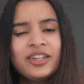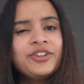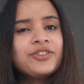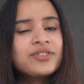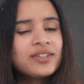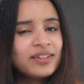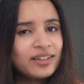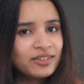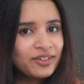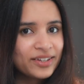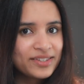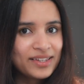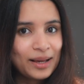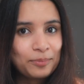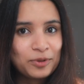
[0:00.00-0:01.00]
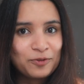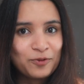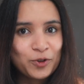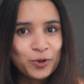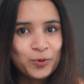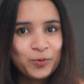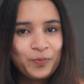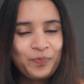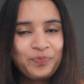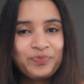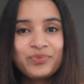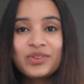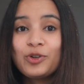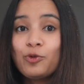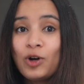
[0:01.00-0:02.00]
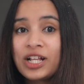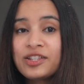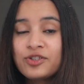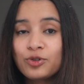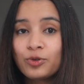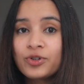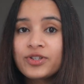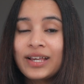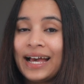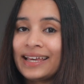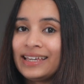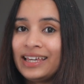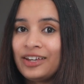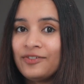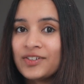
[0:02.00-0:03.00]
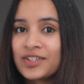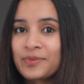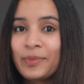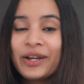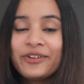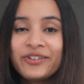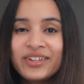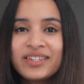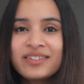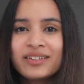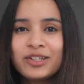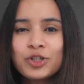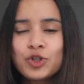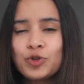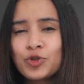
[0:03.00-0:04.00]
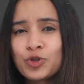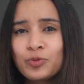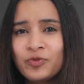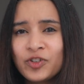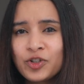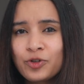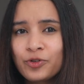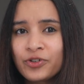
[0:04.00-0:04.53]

Here's another example for you. The one source I gave is my recent YouTube video